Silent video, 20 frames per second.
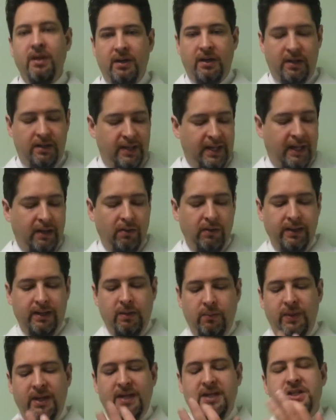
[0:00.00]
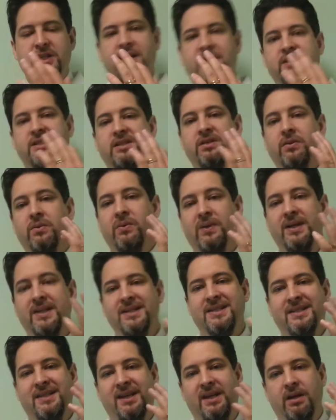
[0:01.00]
not only can we adjust the
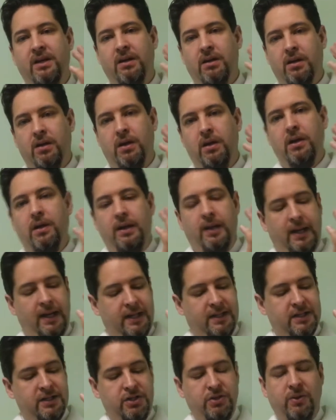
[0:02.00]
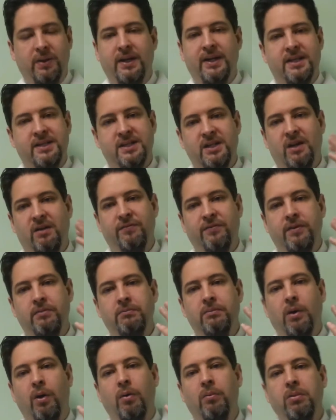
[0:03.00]
wrist here at the joint itself and
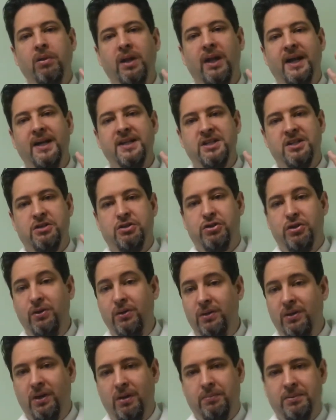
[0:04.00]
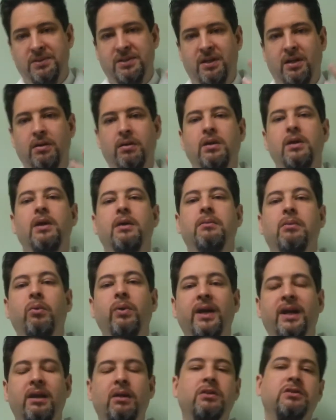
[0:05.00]
mobilize a true carpal tunnel, but
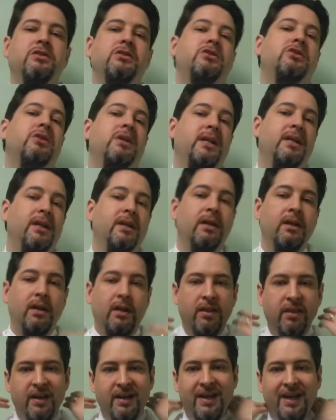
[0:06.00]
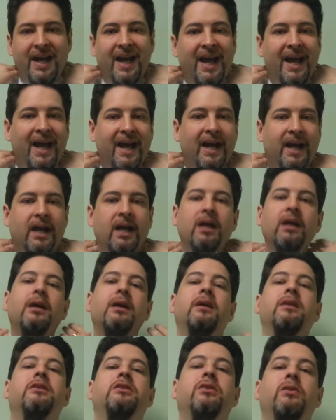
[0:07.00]
we can also treat the neck
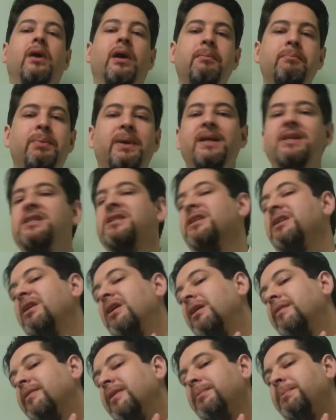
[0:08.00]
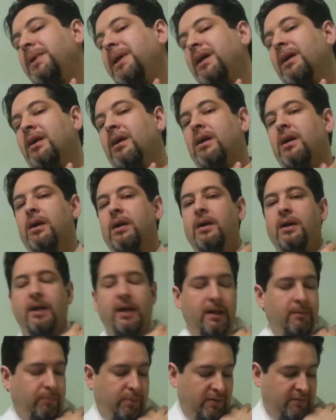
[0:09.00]
to unpinch the nerve up here
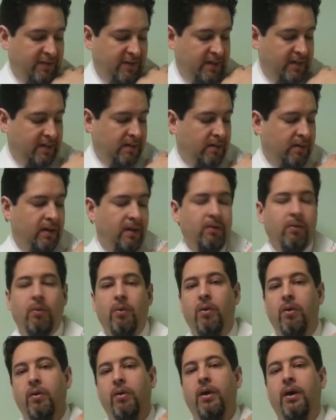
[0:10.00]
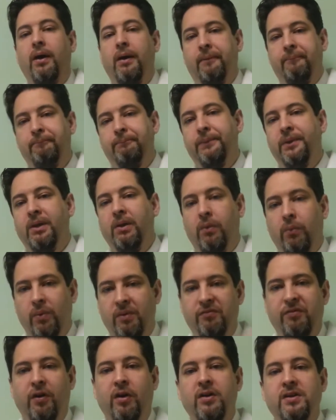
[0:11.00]
and prevent or
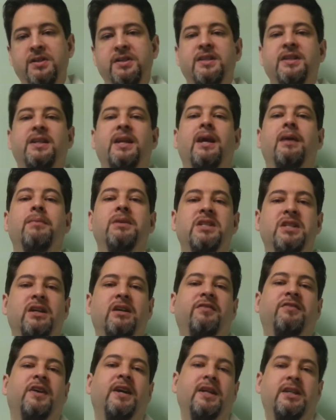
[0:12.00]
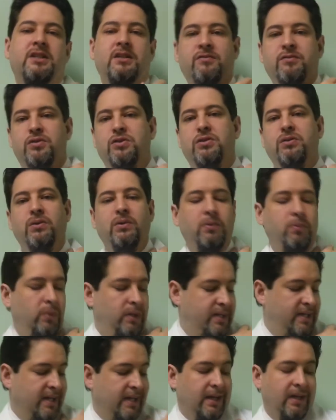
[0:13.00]
reverse the damaging effects of true
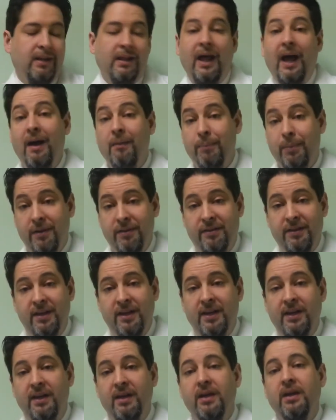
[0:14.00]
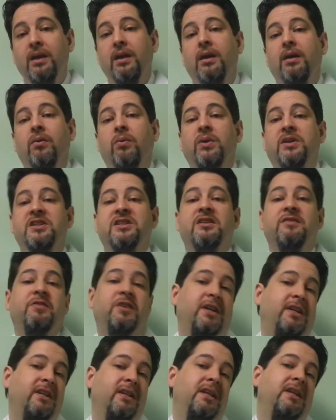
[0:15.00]
radiculopathy, which is
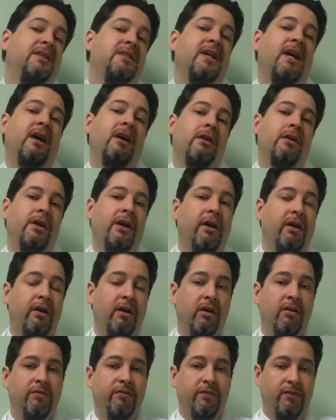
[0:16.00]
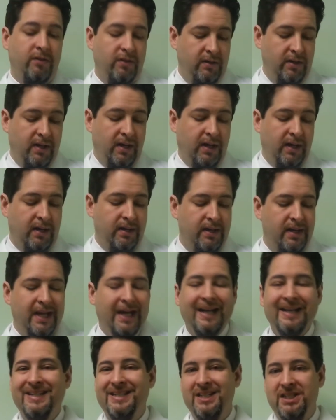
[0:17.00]
affecting the entire nerve,
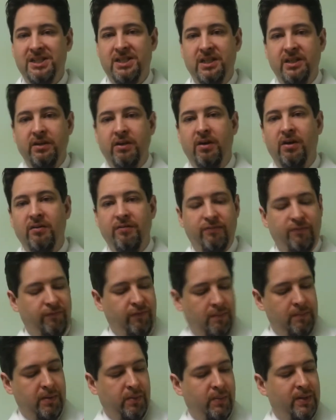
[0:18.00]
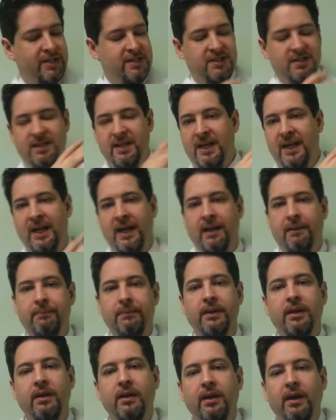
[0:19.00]
not just the nerve from the wrist to the hand.
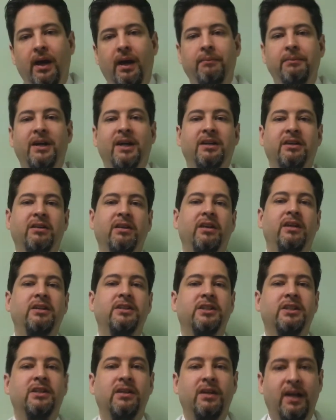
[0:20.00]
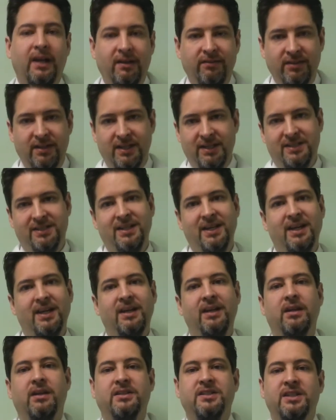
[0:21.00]
I'm Dr. Lininger. Have a nice day,
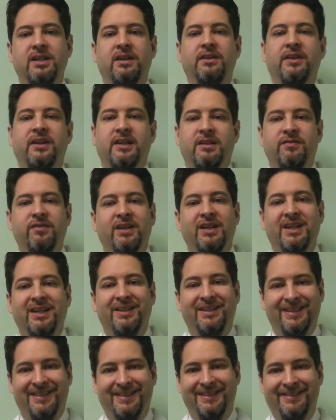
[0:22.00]
and I'll see you on the next video.